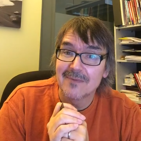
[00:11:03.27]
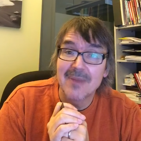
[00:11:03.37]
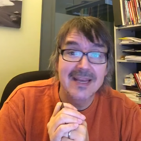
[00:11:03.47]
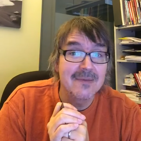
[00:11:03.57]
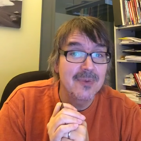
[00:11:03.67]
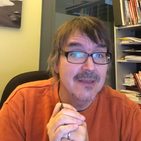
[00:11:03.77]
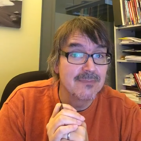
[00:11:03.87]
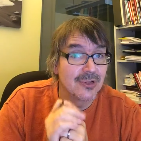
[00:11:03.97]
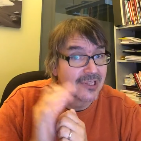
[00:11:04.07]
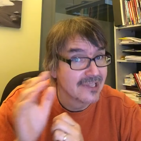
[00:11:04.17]
many
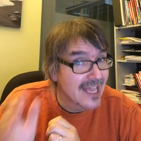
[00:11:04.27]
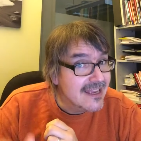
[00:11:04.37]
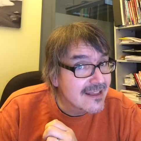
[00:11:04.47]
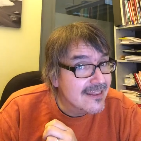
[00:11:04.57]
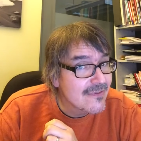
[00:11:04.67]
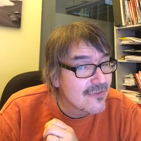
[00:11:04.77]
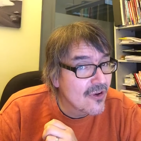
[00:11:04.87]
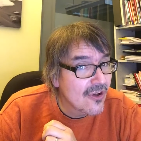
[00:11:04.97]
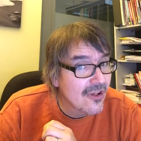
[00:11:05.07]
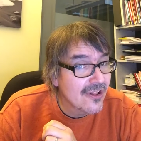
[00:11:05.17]
people like the
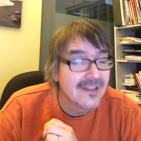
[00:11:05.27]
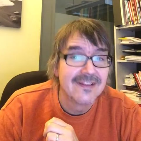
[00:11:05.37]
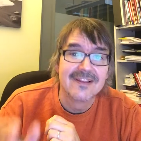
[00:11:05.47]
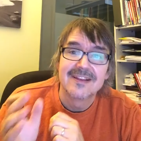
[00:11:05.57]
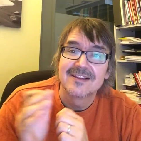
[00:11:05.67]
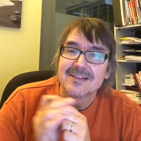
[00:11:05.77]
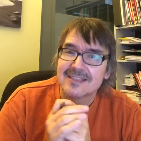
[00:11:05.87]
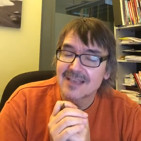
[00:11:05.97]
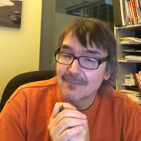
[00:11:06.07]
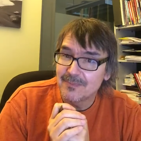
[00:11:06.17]
fall.
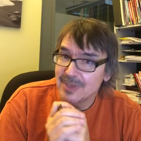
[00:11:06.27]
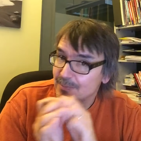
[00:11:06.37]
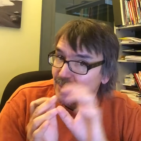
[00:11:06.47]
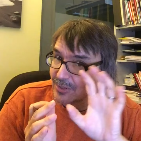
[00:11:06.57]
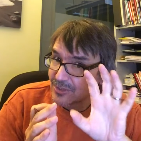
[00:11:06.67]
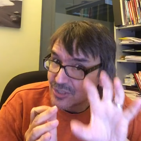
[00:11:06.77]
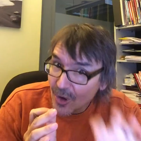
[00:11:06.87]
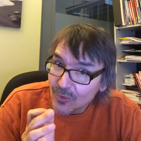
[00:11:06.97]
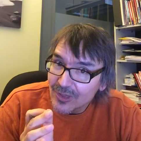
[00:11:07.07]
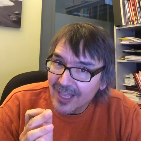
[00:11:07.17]
Some people
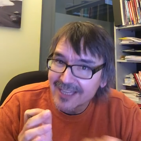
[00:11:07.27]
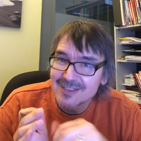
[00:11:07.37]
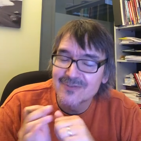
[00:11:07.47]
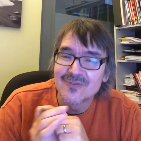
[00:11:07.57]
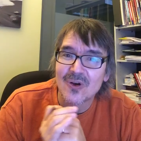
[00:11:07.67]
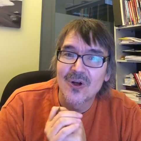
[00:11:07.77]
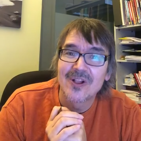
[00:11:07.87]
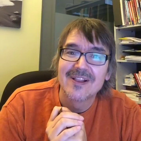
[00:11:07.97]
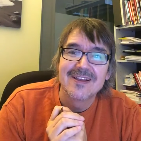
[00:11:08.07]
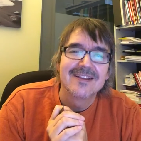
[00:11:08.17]
don't like the
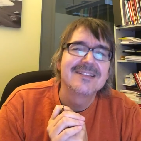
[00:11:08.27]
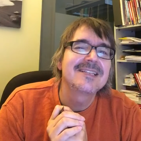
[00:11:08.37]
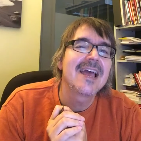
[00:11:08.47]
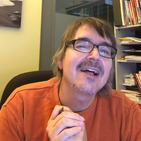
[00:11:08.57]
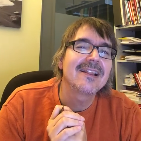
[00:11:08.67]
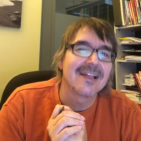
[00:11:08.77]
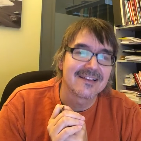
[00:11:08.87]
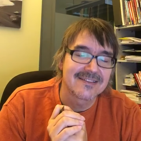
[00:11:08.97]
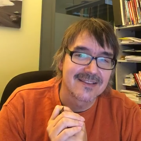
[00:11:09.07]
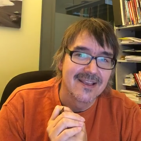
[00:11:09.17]
fall. Tell
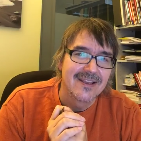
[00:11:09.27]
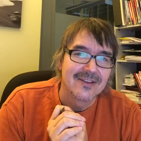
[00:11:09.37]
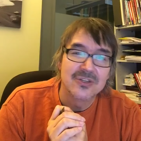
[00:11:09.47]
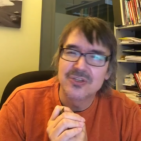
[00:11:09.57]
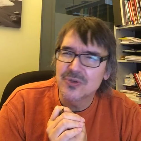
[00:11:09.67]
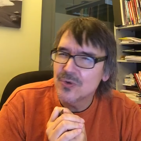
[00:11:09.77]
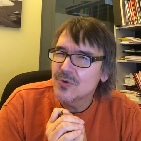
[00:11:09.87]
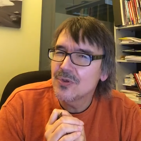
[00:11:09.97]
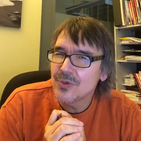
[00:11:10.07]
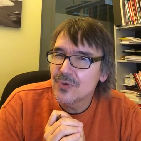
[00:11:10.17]
us,
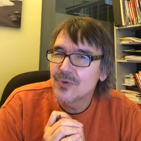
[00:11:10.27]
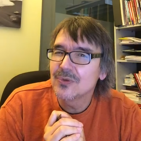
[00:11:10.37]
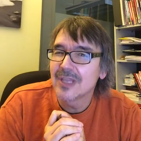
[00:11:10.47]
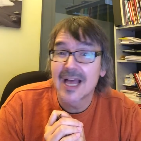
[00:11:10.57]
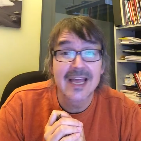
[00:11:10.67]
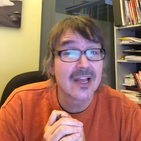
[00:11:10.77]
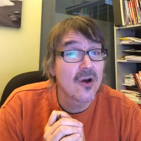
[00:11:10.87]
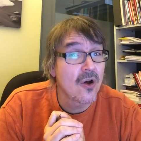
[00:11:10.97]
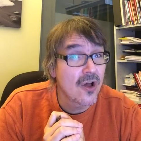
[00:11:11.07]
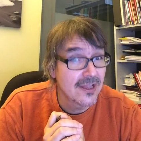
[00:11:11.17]
do you
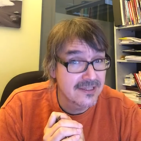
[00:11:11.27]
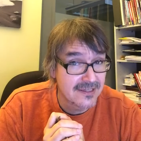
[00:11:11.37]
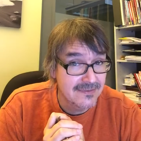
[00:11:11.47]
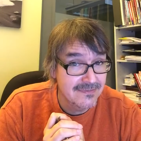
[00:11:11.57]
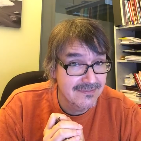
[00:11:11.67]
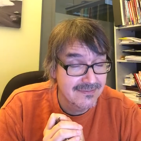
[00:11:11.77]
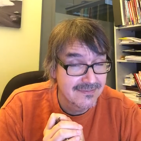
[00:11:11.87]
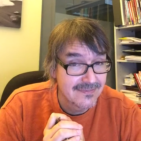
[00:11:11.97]
like autumn,